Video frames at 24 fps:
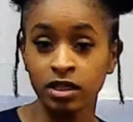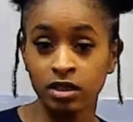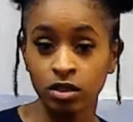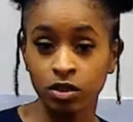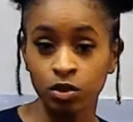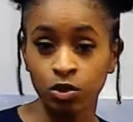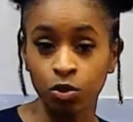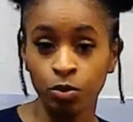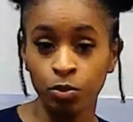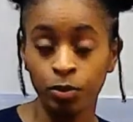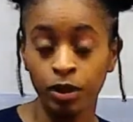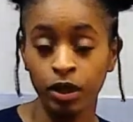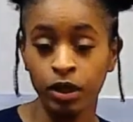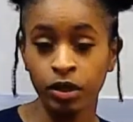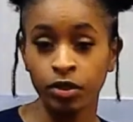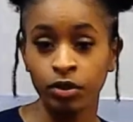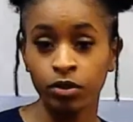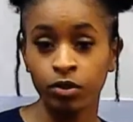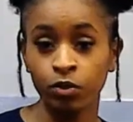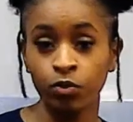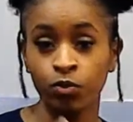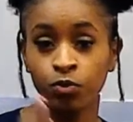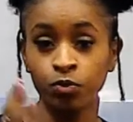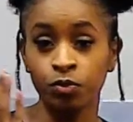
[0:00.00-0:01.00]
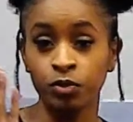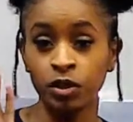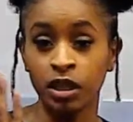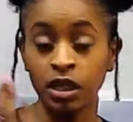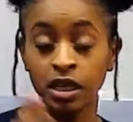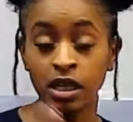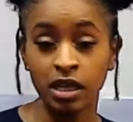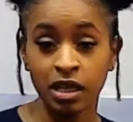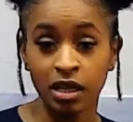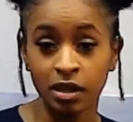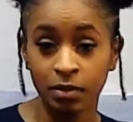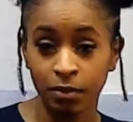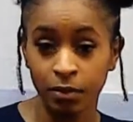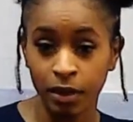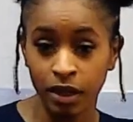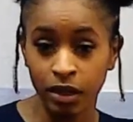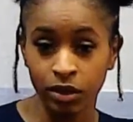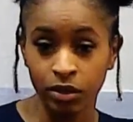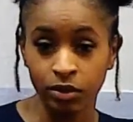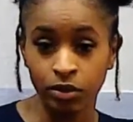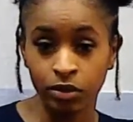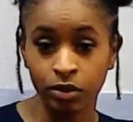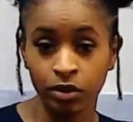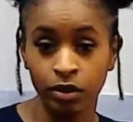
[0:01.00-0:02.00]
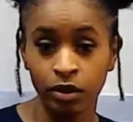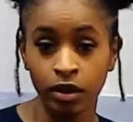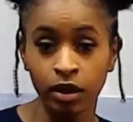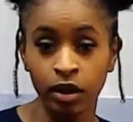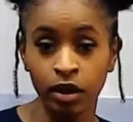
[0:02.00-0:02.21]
to do better, needing better,